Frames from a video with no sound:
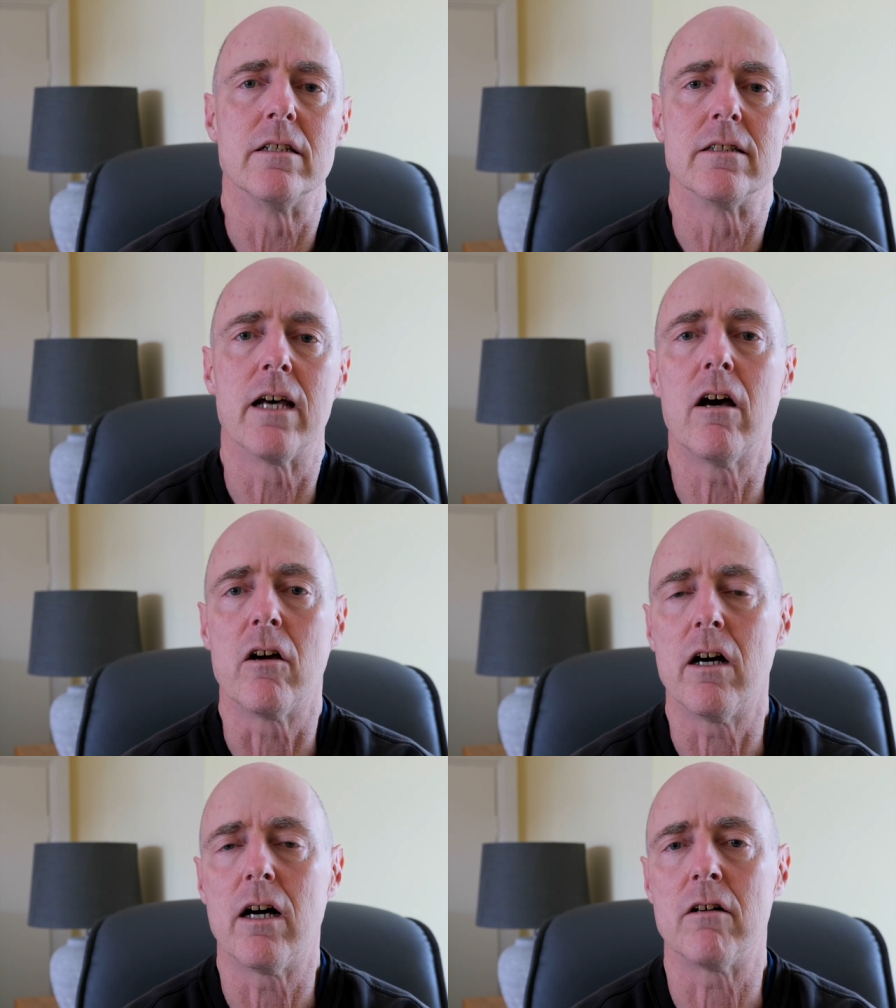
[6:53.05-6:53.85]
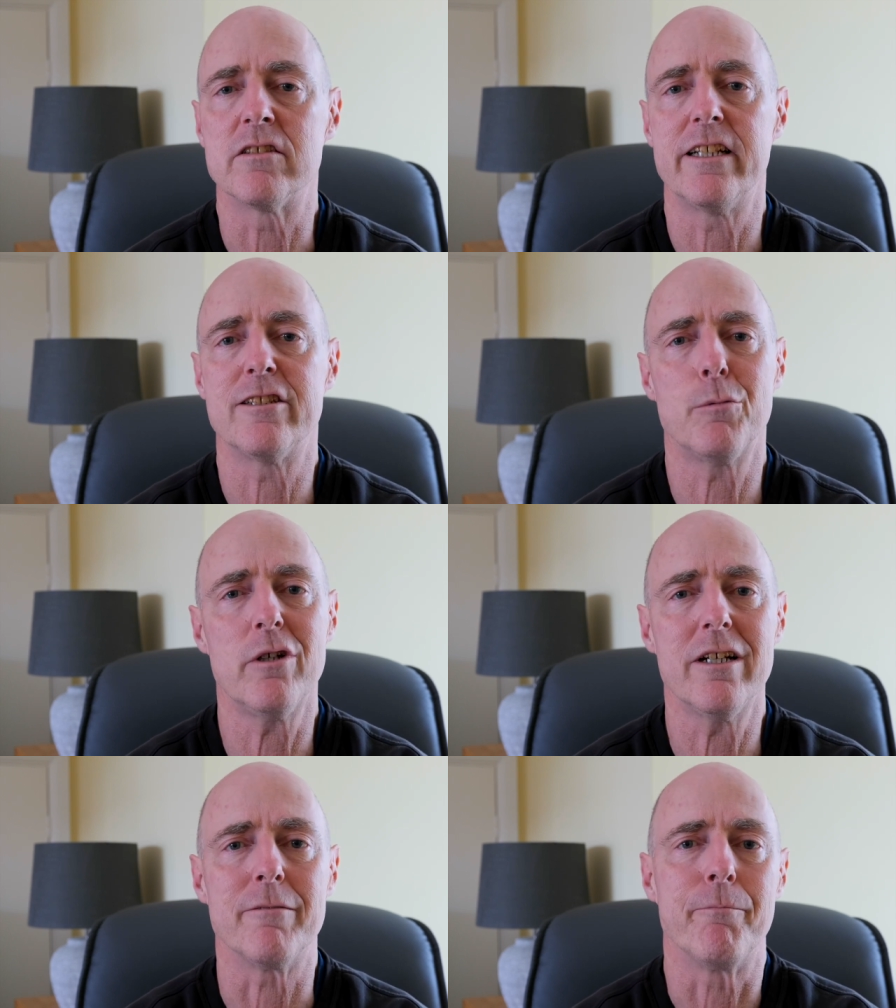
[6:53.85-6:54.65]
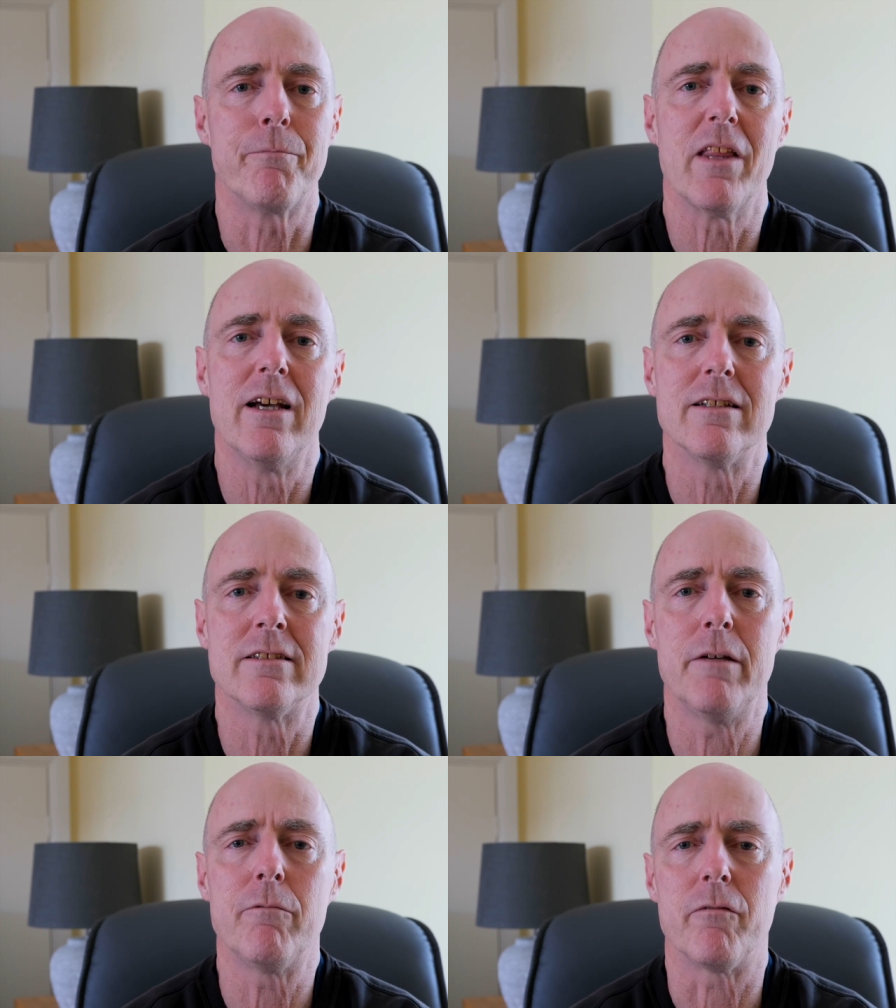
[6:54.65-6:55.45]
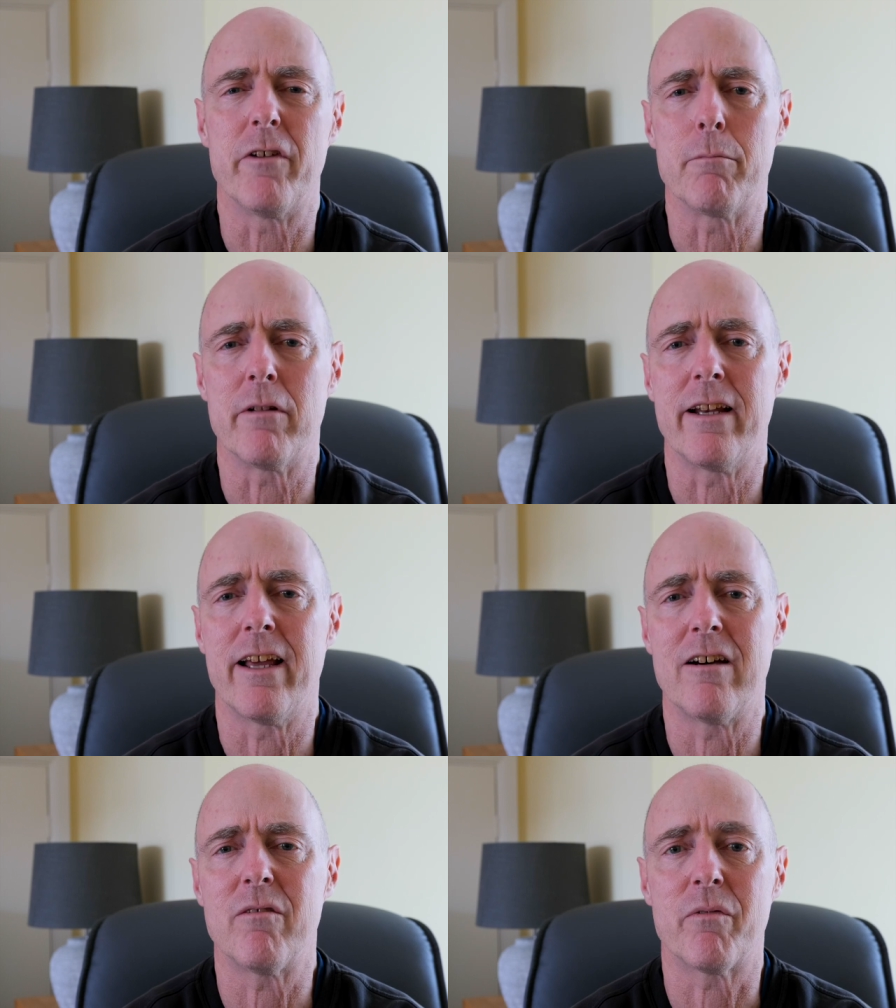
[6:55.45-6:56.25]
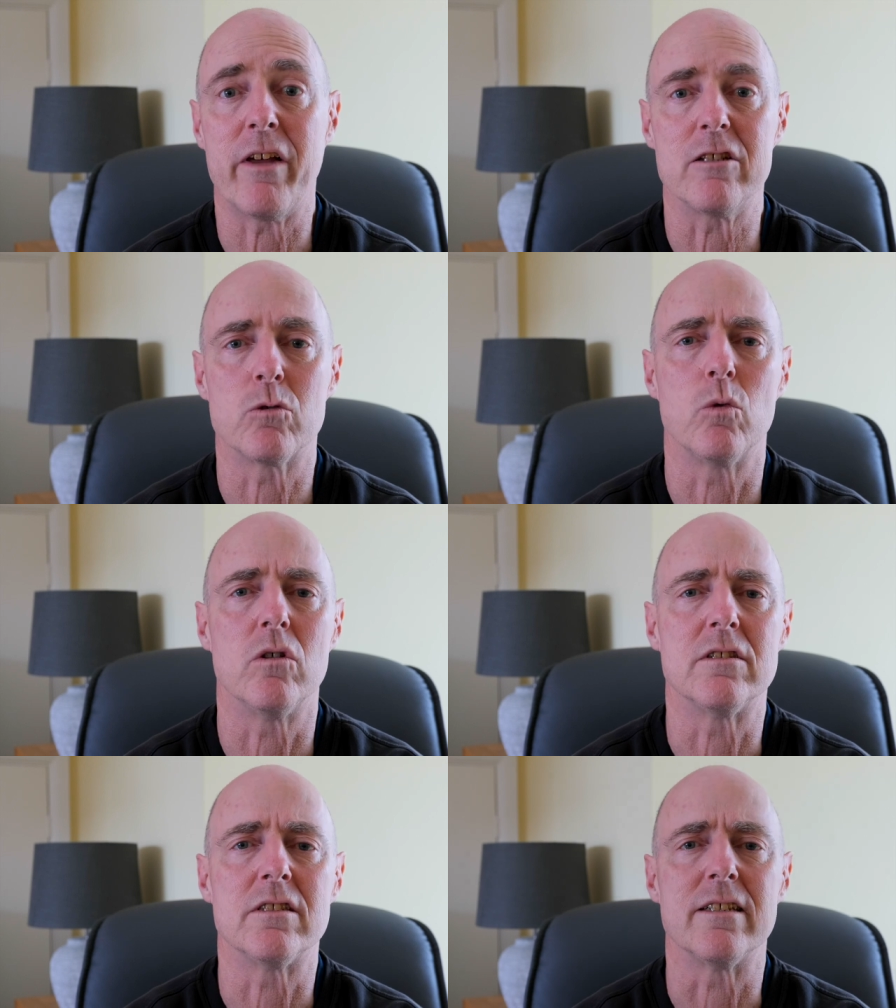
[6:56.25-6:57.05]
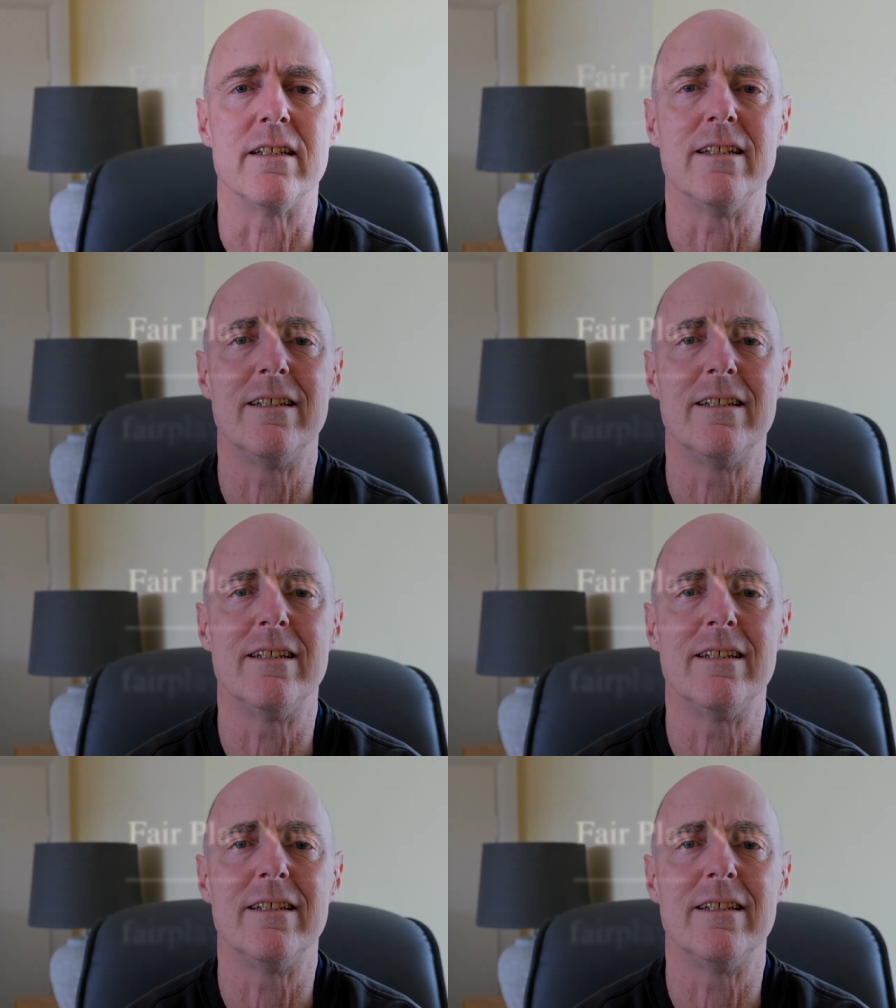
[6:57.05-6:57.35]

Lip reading: So I'll see you tomorrow. Tim from Fair Play Now. Thanks for watching.